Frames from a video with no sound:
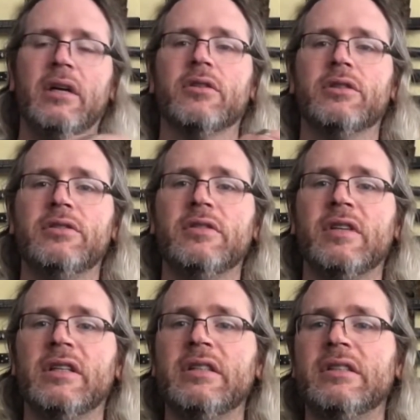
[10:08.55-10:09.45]
Christian's
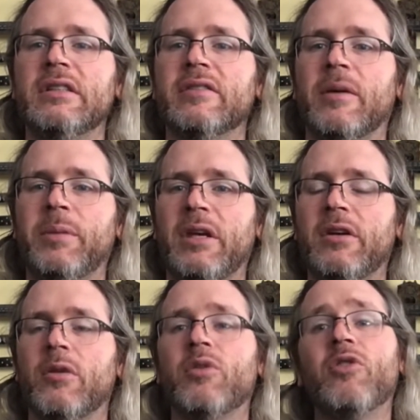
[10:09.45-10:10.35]
LED is up
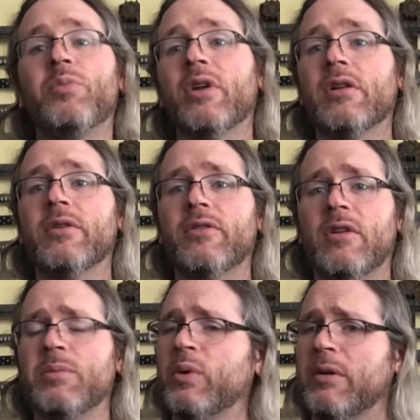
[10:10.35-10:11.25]
here, which is pretty close to
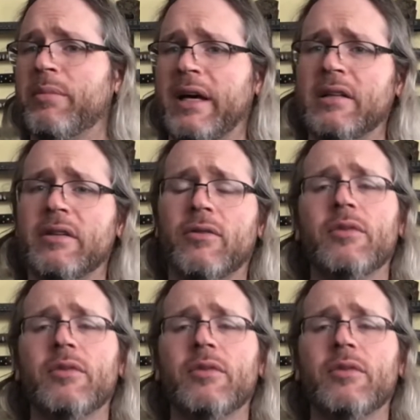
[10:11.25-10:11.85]
the point of balance,